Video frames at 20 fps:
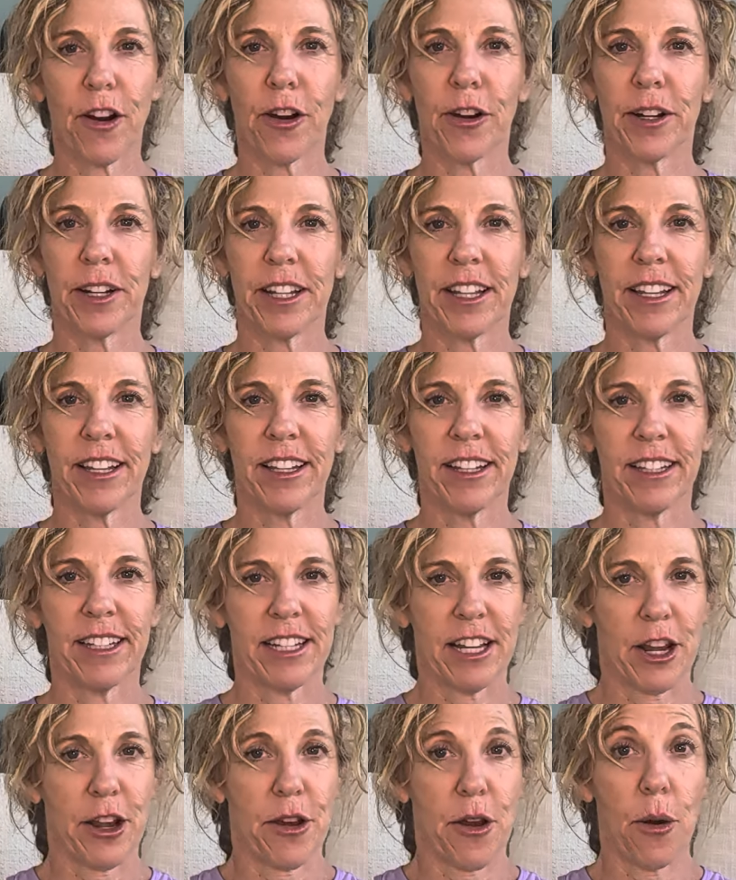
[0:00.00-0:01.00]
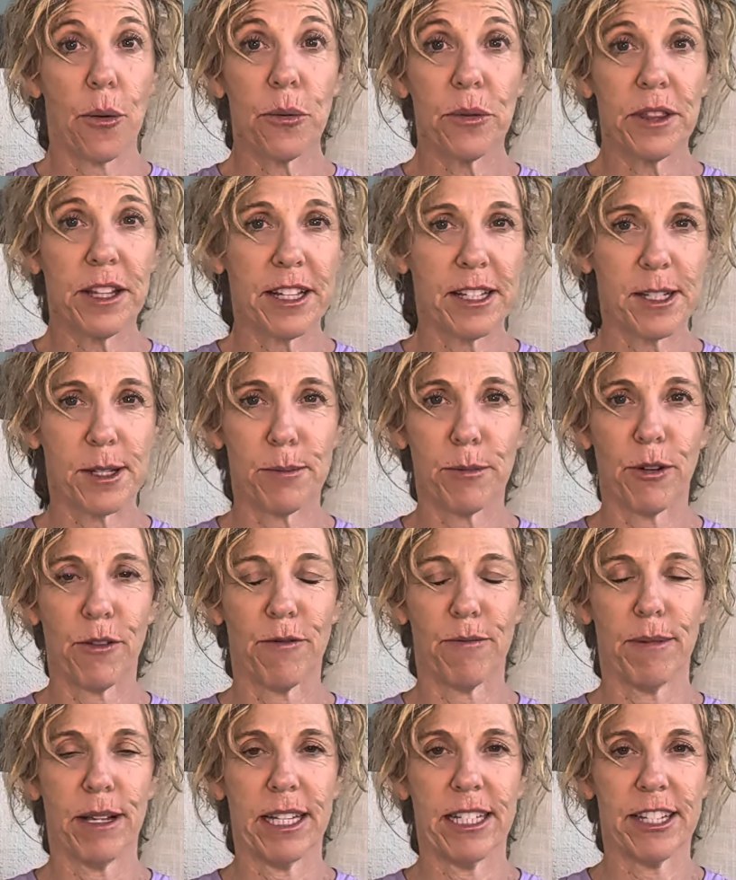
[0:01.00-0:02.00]
already known these
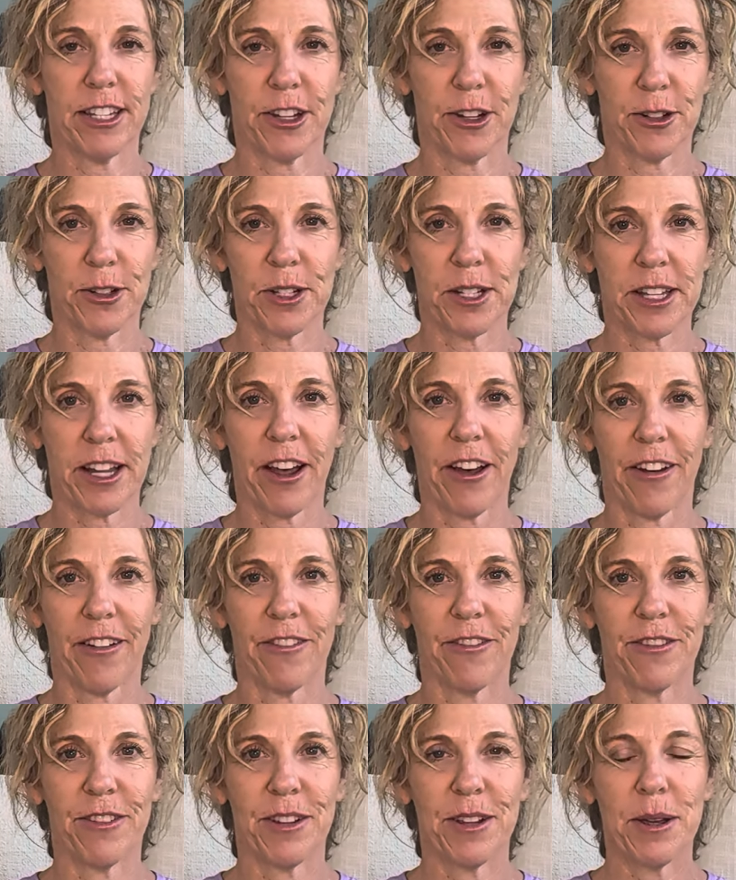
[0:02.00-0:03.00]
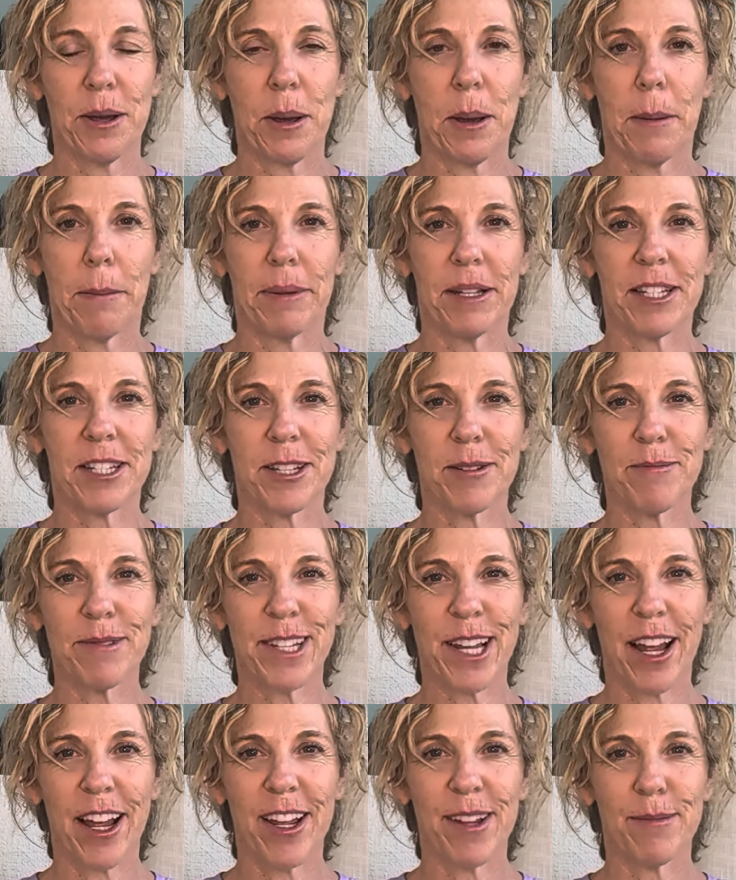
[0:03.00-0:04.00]
movements yourself. But
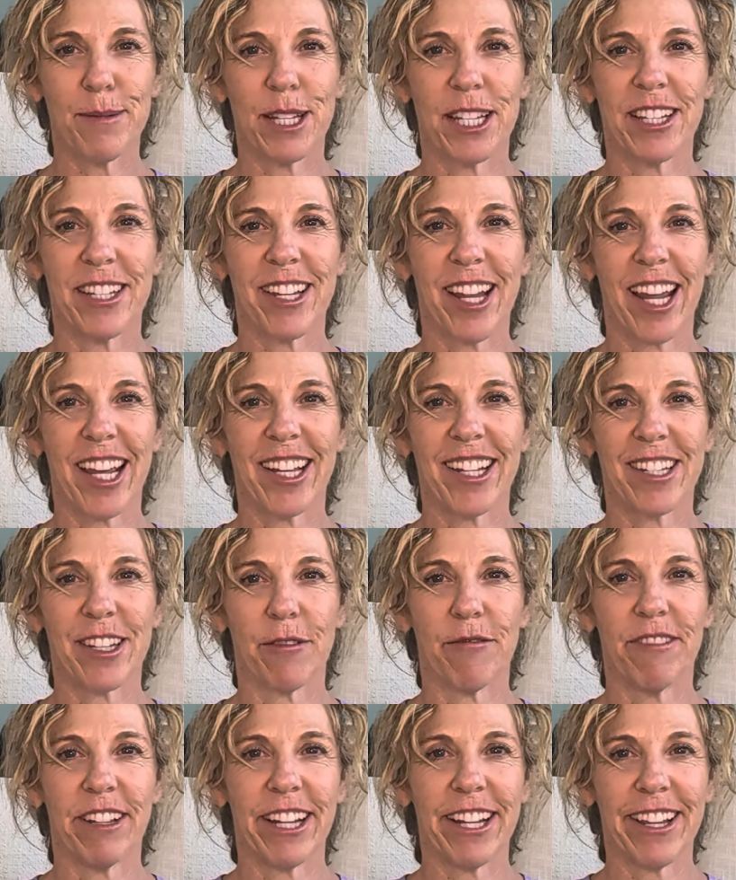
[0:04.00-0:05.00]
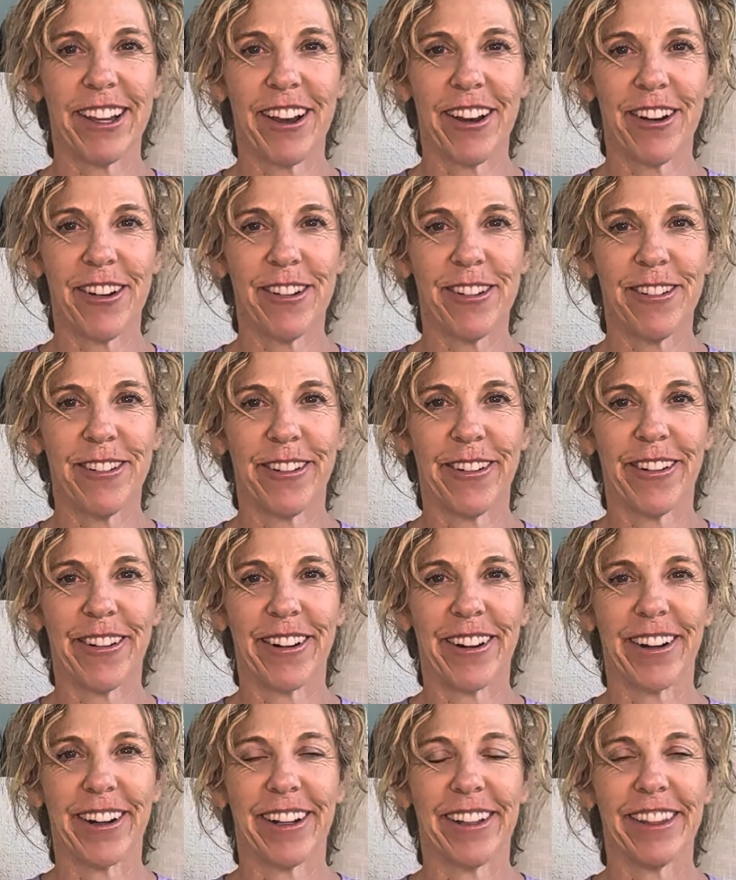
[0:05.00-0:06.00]
sometimes it takes a video
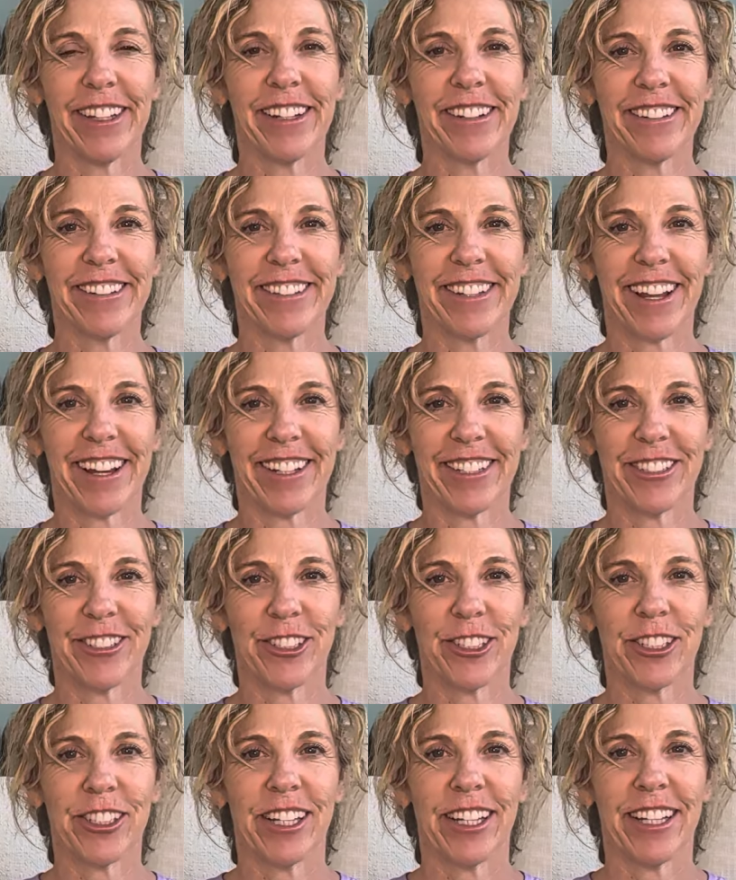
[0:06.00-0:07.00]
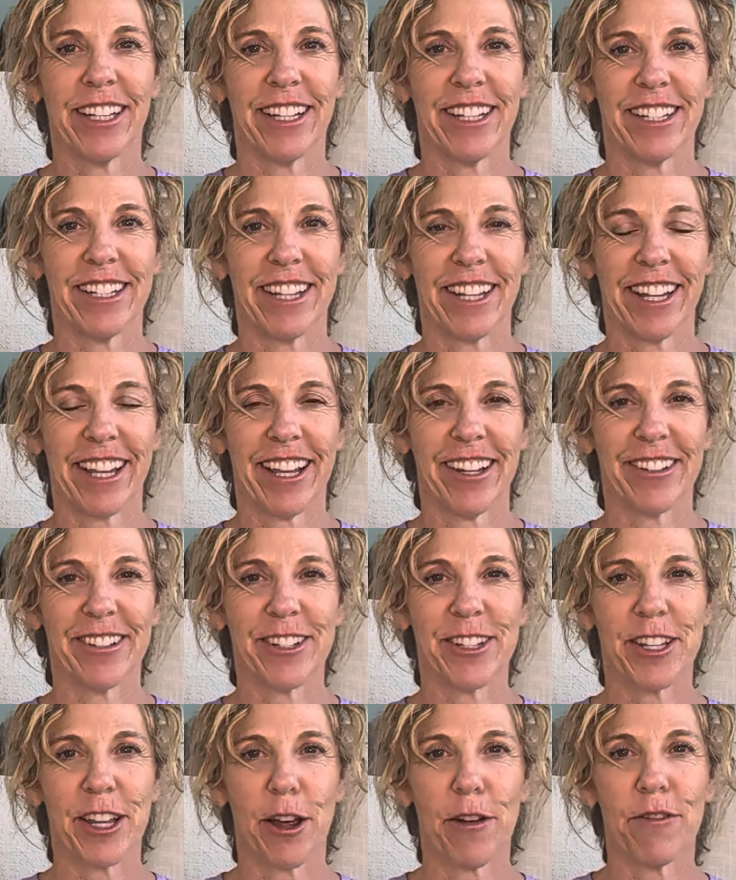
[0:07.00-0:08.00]
or a little nudge to get
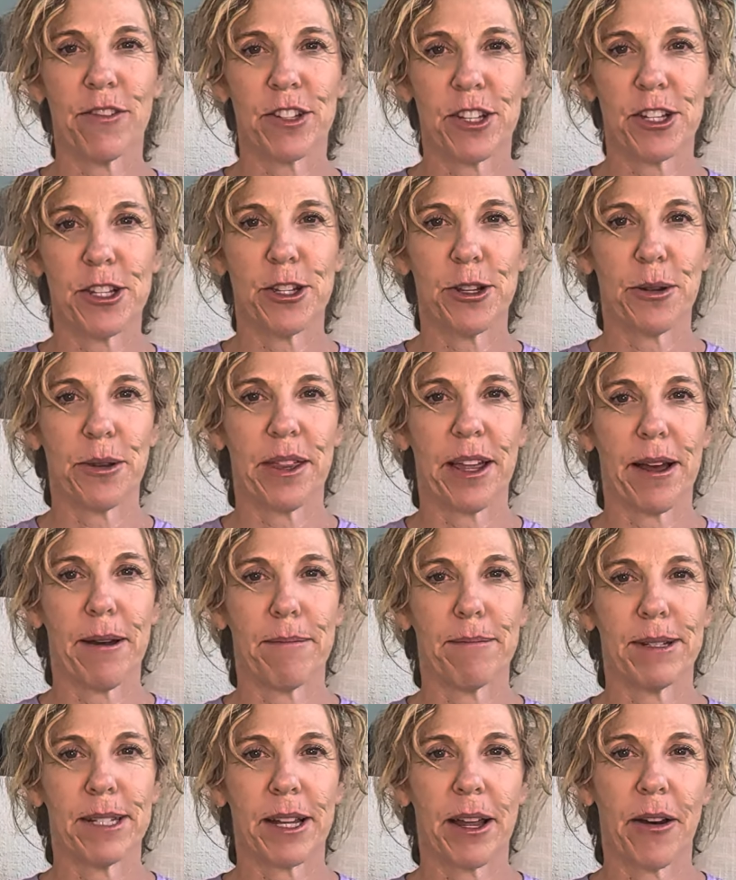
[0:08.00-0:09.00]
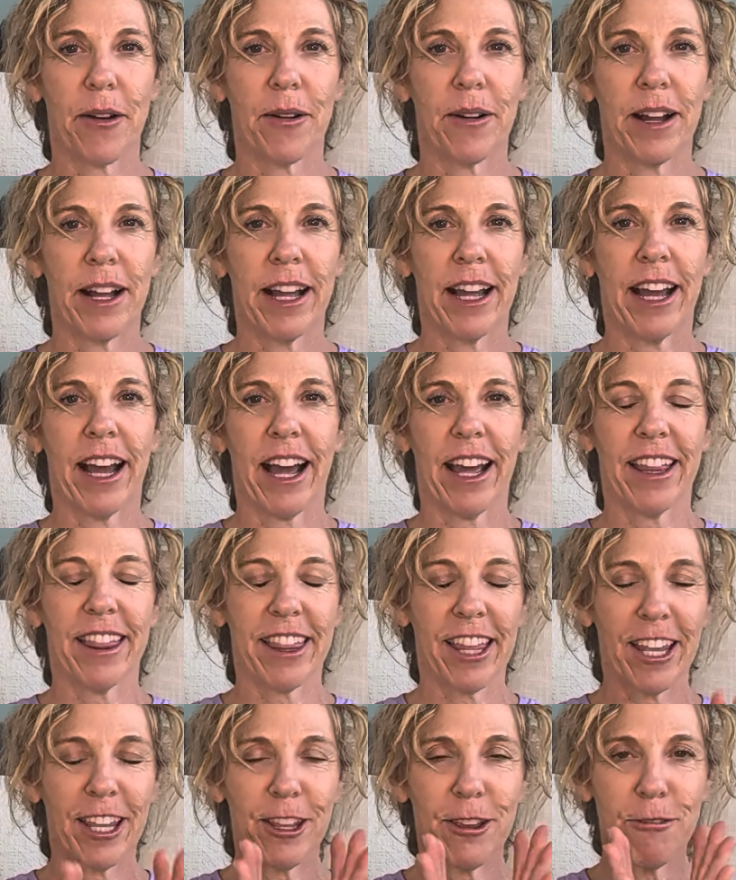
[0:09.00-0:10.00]
yourself to do them. So I
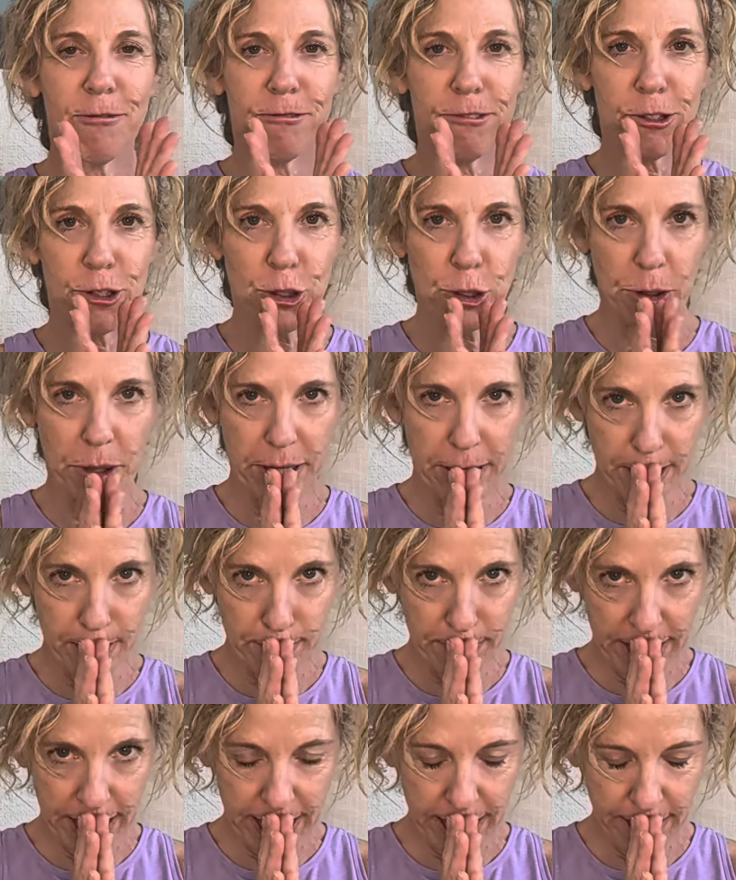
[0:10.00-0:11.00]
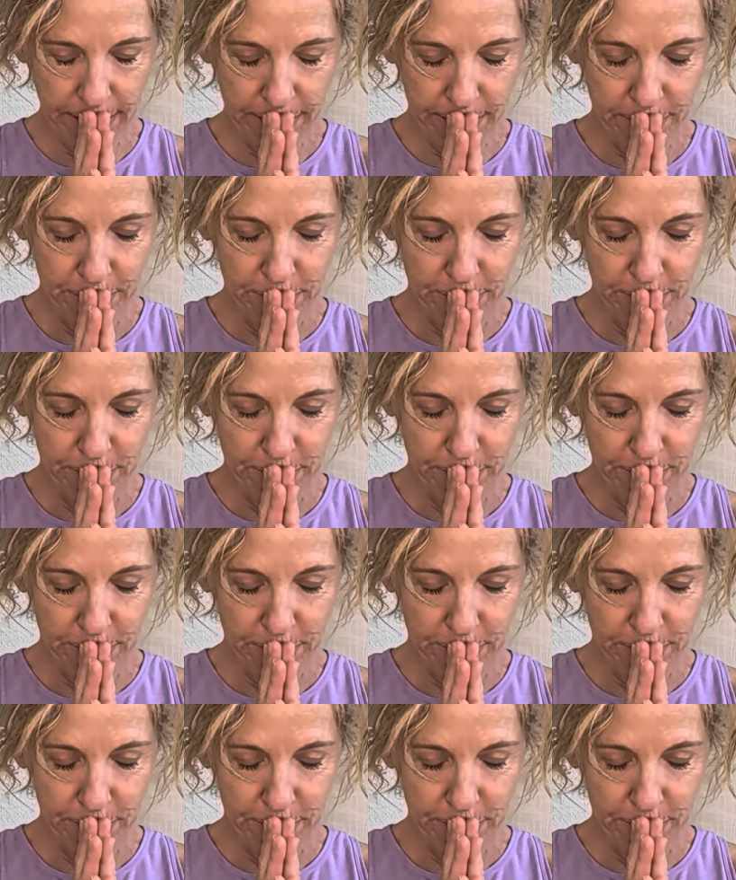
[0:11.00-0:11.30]
thank you for joining me,